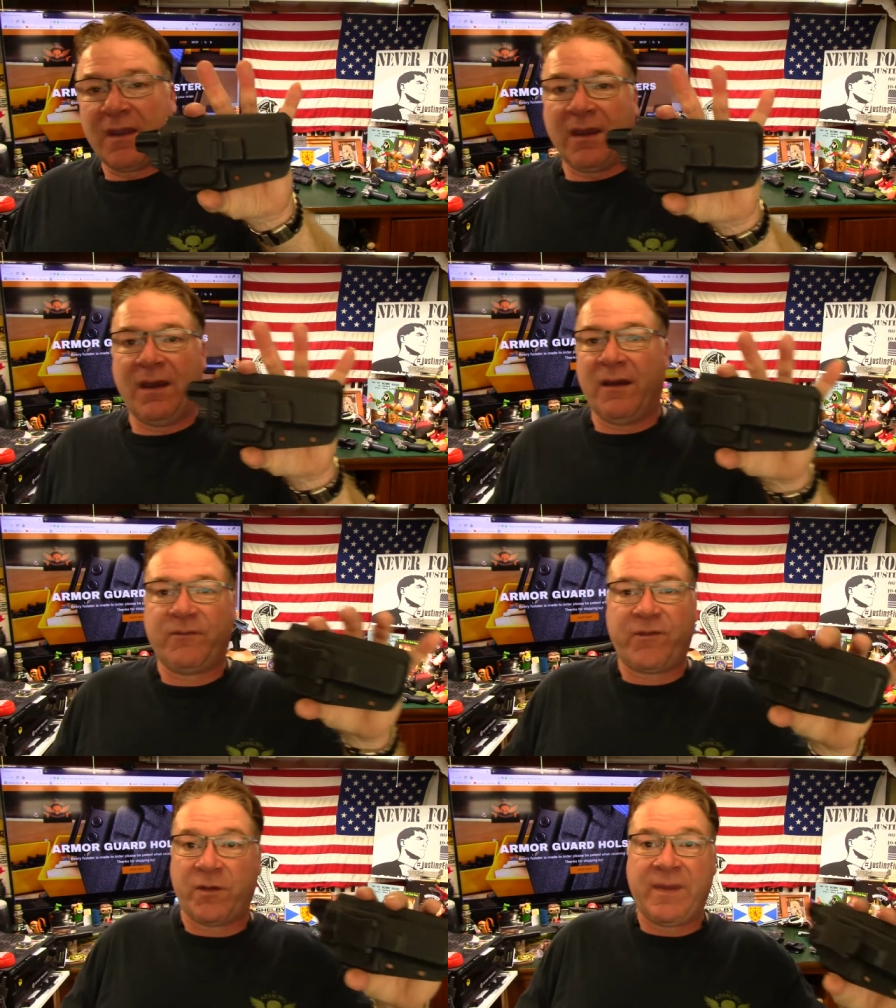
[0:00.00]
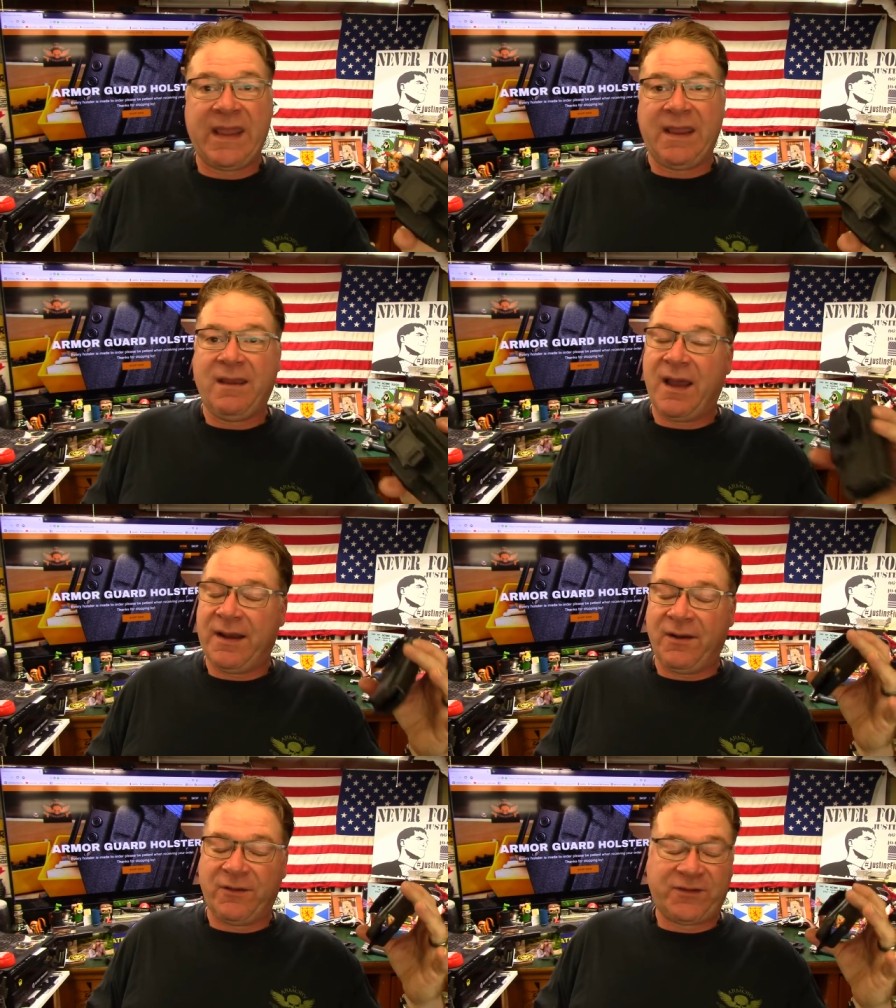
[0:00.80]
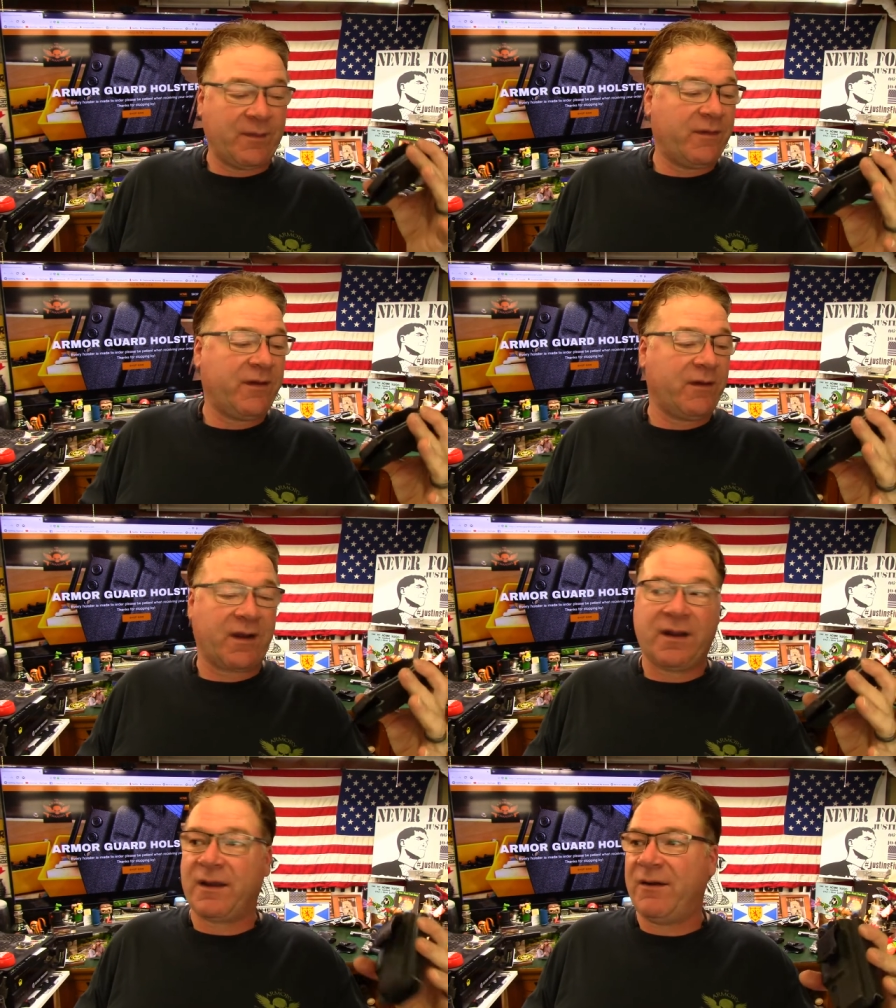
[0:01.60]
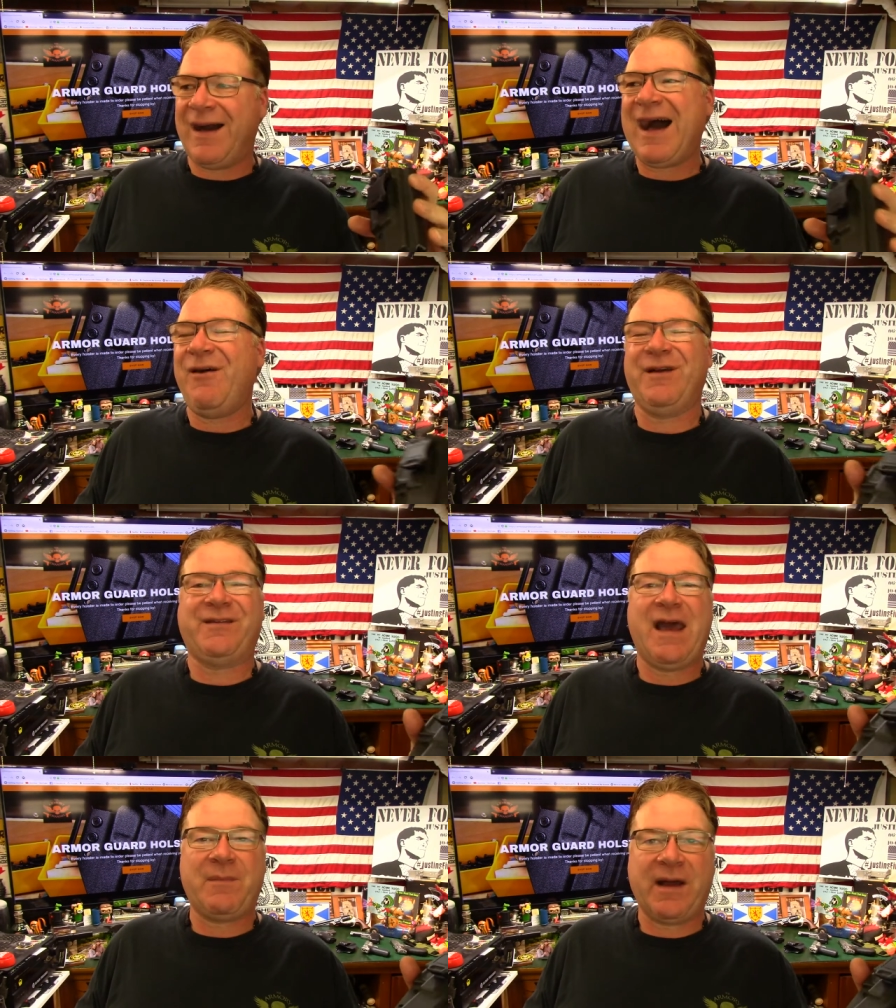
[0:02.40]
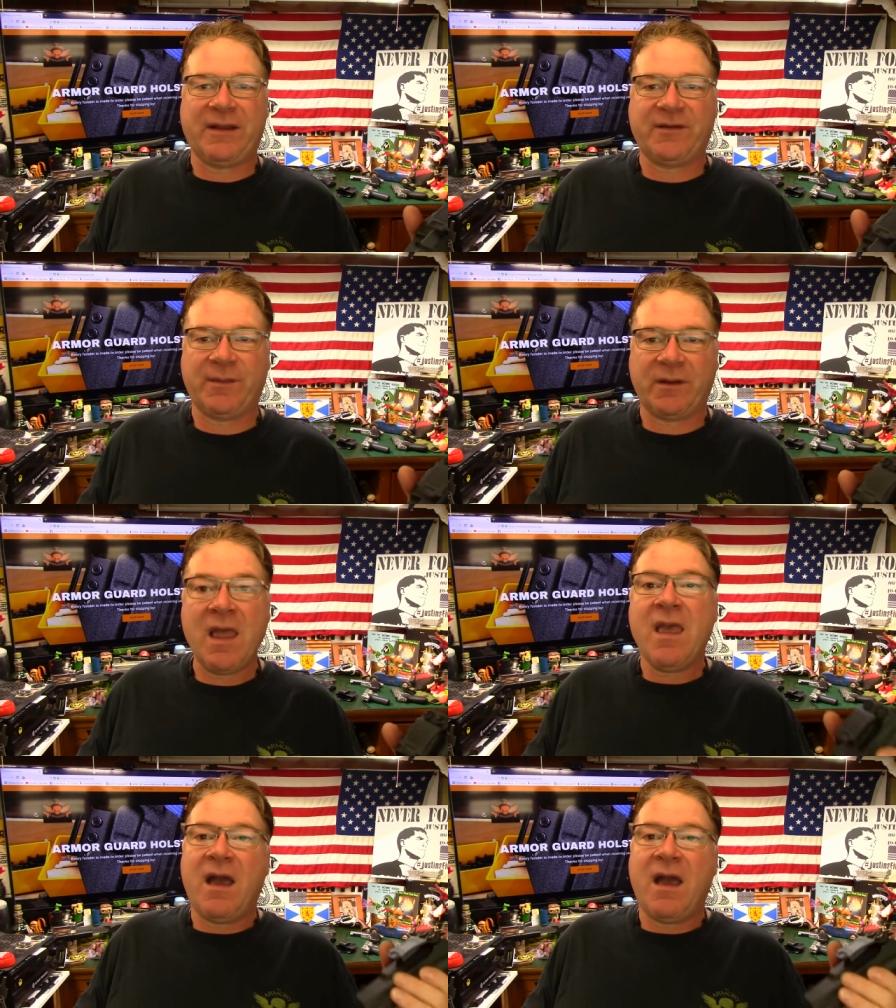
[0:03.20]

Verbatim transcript: Um, for me, I know some of you are going to go, how is that possible?